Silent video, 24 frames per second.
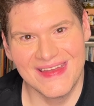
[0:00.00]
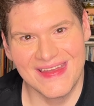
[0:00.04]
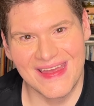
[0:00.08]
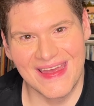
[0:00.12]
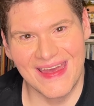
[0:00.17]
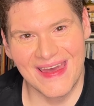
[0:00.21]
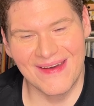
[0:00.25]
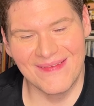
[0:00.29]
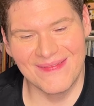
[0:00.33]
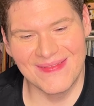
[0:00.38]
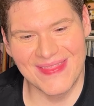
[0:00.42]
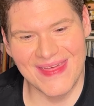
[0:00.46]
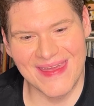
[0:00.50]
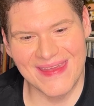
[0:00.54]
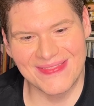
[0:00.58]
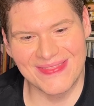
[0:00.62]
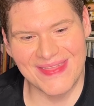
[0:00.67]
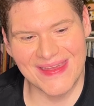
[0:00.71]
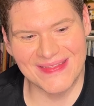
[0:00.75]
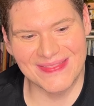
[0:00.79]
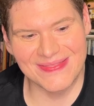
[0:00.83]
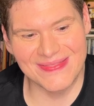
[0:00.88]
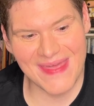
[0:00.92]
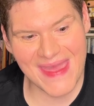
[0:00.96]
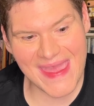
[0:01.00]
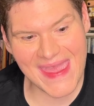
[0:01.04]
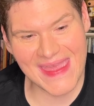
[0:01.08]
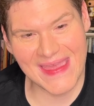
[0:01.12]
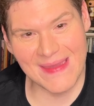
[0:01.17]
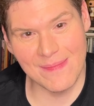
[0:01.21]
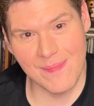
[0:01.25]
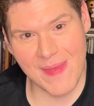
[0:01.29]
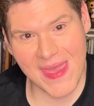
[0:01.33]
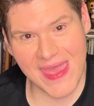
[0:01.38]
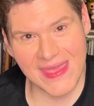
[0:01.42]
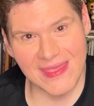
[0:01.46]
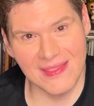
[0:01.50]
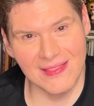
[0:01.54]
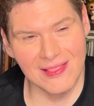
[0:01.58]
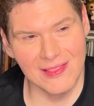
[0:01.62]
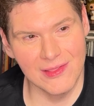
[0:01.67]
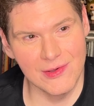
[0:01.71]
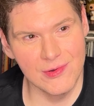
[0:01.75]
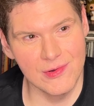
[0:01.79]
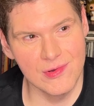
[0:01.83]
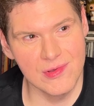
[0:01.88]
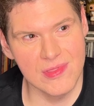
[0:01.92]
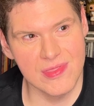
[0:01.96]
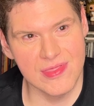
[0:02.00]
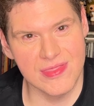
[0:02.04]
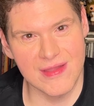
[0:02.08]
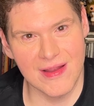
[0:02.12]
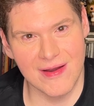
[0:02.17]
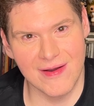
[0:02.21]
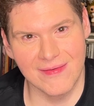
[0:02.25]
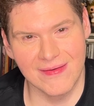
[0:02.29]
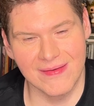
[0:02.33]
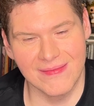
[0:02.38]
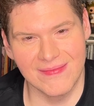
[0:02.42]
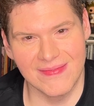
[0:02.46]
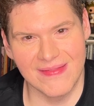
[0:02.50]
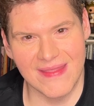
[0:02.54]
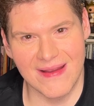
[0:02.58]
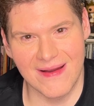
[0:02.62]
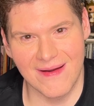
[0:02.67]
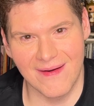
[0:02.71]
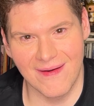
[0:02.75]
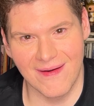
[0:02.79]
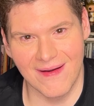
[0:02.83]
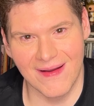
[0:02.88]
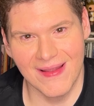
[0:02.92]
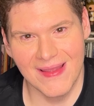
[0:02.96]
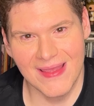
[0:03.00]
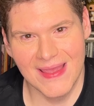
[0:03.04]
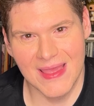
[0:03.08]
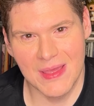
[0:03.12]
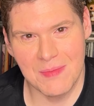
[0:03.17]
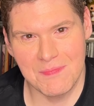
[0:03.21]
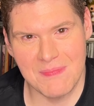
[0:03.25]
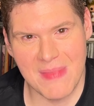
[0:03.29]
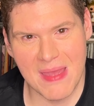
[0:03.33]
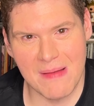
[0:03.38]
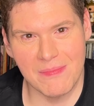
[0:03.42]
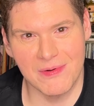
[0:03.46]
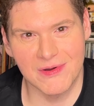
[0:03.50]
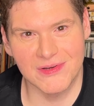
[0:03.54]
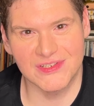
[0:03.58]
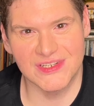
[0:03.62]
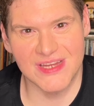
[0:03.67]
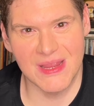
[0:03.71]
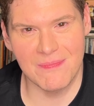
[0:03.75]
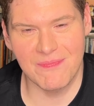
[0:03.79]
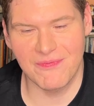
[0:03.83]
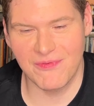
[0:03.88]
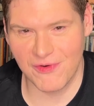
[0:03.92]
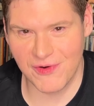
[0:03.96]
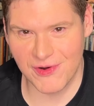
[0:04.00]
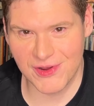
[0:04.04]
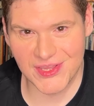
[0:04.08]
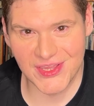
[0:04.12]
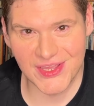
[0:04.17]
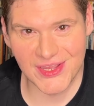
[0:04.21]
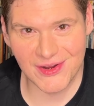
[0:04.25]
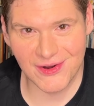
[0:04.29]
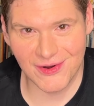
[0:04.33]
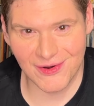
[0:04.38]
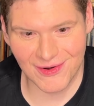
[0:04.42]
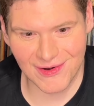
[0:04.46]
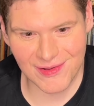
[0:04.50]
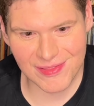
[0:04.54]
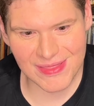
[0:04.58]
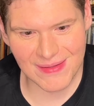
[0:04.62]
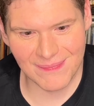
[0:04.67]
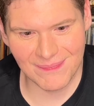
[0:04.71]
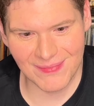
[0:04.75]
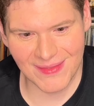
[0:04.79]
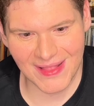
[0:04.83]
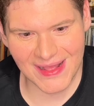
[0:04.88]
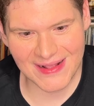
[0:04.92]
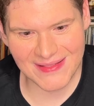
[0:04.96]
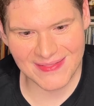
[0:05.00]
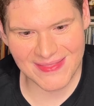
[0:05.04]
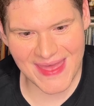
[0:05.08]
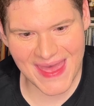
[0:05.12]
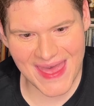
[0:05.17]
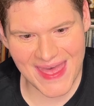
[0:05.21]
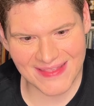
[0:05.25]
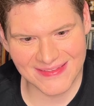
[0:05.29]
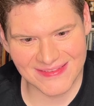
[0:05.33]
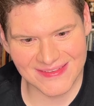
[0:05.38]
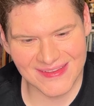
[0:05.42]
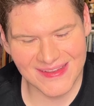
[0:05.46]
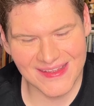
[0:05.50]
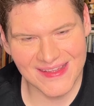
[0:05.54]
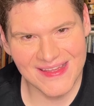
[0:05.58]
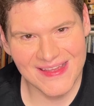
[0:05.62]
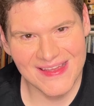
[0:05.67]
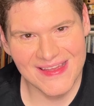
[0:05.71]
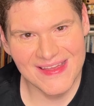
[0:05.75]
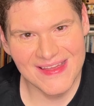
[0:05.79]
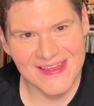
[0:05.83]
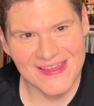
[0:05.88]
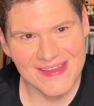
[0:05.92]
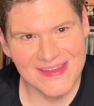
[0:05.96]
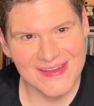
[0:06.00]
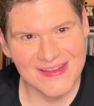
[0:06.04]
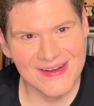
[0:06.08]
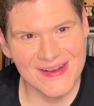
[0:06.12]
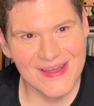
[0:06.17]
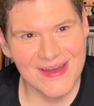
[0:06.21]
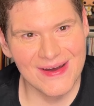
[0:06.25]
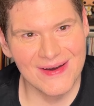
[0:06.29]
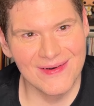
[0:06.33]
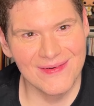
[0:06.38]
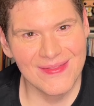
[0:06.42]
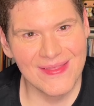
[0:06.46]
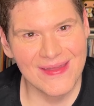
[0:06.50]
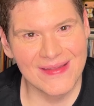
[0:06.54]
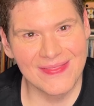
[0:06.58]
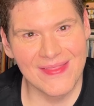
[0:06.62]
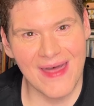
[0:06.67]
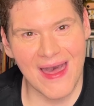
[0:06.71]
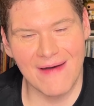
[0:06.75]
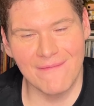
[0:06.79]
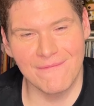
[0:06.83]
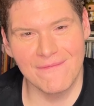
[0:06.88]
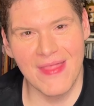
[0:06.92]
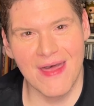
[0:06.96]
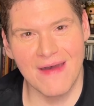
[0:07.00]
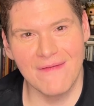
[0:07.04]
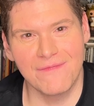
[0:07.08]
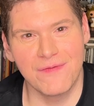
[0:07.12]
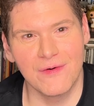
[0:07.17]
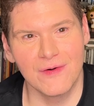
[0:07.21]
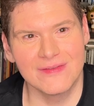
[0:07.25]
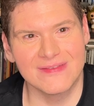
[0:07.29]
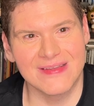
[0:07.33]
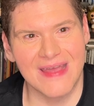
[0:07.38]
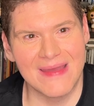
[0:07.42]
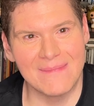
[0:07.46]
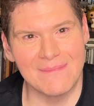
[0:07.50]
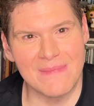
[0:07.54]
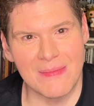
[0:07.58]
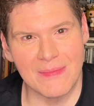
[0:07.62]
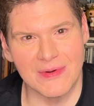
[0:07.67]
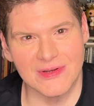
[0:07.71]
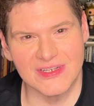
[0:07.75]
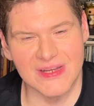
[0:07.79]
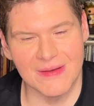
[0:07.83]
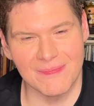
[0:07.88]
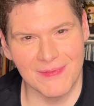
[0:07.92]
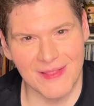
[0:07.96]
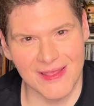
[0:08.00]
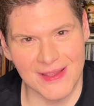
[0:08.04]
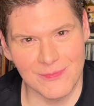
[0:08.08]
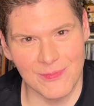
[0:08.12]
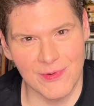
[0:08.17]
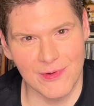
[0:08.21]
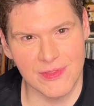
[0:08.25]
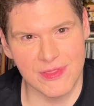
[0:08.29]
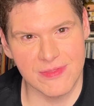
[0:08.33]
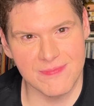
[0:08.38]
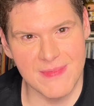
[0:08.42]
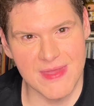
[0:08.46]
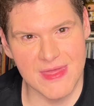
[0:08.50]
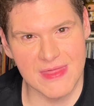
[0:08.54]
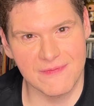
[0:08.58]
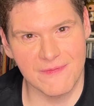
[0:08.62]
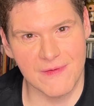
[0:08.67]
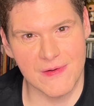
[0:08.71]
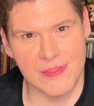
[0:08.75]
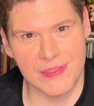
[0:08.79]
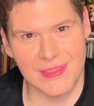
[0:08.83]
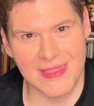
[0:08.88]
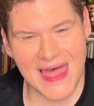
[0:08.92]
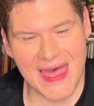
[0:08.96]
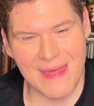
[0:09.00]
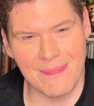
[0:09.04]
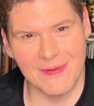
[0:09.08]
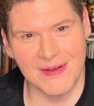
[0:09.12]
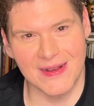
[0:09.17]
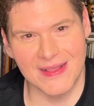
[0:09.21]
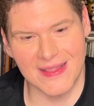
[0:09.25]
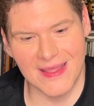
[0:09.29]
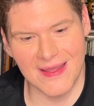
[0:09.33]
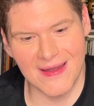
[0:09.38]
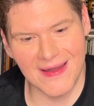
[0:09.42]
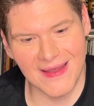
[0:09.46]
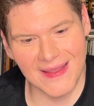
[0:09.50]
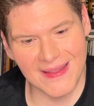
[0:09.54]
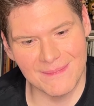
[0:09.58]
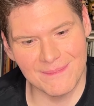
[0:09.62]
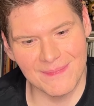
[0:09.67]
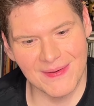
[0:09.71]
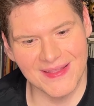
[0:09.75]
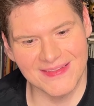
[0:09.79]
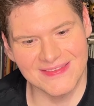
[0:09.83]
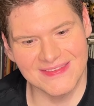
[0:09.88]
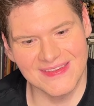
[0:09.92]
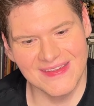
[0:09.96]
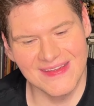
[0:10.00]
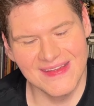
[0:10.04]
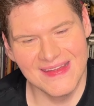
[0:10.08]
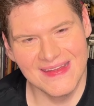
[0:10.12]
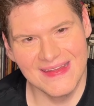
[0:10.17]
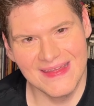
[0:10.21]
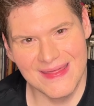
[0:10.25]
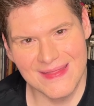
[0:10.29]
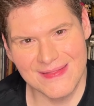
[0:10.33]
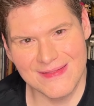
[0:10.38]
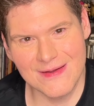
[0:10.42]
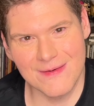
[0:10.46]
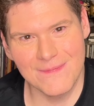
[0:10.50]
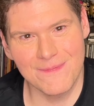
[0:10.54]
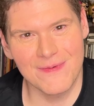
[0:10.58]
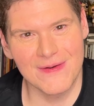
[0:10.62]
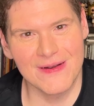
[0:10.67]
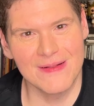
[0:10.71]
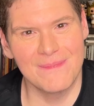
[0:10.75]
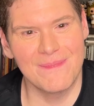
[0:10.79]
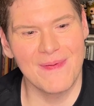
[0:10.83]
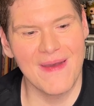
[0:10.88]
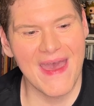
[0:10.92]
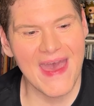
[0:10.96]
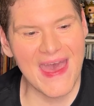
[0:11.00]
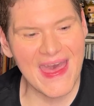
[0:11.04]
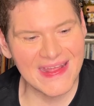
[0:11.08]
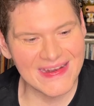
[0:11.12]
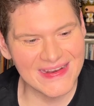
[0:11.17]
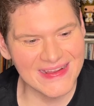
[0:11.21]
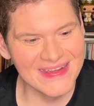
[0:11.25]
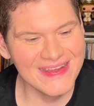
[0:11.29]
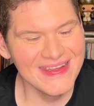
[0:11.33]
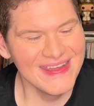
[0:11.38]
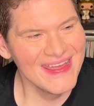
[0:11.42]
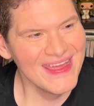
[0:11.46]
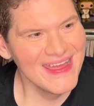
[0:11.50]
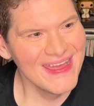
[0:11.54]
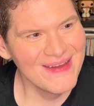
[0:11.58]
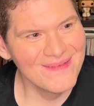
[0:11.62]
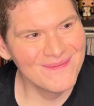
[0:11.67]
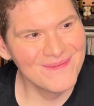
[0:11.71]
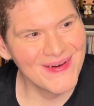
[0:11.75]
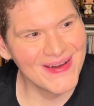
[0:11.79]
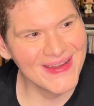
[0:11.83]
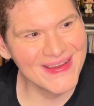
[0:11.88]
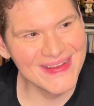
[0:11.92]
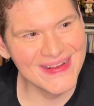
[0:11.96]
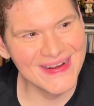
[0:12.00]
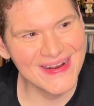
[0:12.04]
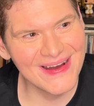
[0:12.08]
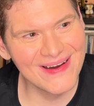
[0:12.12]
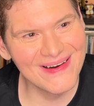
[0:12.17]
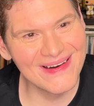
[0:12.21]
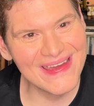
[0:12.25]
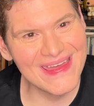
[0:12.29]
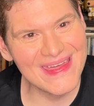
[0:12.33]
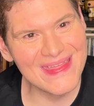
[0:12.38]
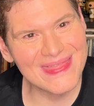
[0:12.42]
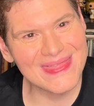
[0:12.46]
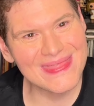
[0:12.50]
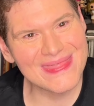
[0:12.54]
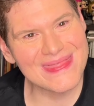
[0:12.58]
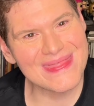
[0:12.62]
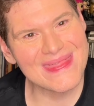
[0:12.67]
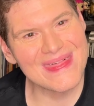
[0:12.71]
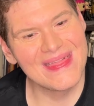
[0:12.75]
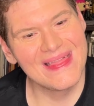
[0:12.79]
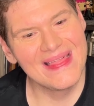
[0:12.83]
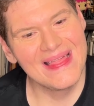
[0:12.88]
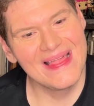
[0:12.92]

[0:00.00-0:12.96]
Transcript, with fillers: uh, they, they they may lose their their membership for a year or something like that. You know, they not not full time membership like Will Smith for slapping a guy, but it's still pretty bad. But you know, it's